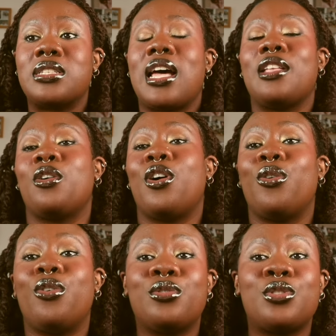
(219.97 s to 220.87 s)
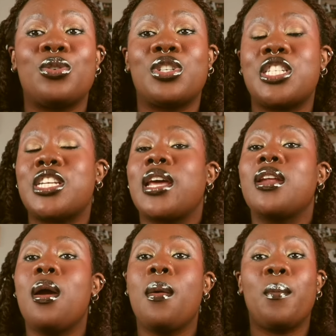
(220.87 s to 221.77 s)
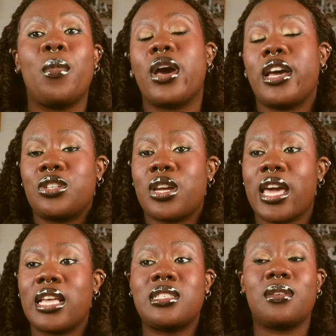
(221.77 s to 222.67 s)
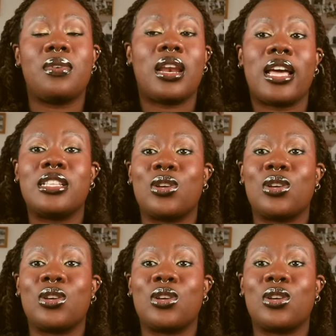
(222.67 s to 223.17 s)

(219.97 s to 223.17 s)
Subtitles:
and I'll also shed more educative light